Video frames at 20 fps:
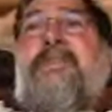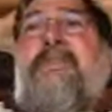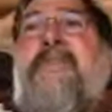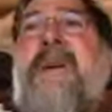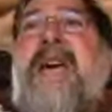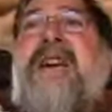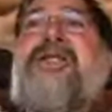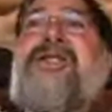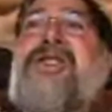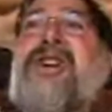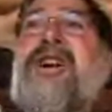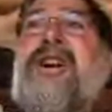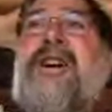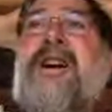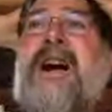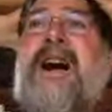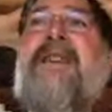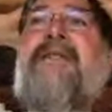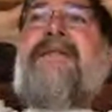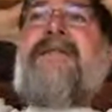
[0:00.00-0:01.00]

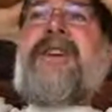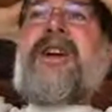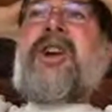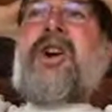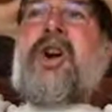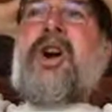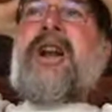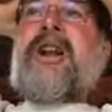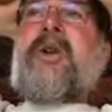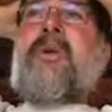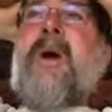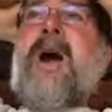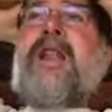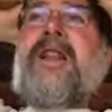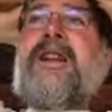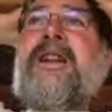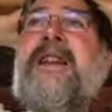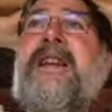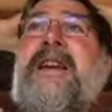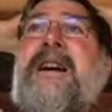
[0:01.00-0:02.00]
measure of the current
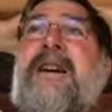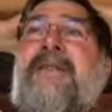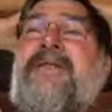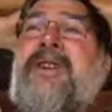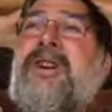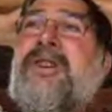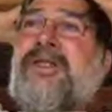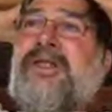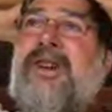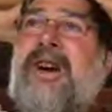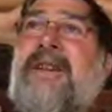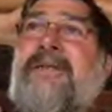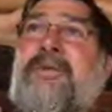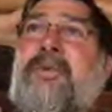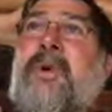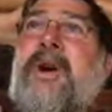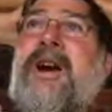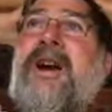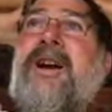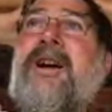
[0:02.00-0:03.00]
quality of your
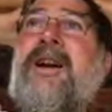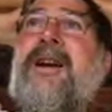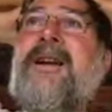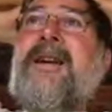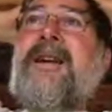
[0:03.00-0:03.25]
software.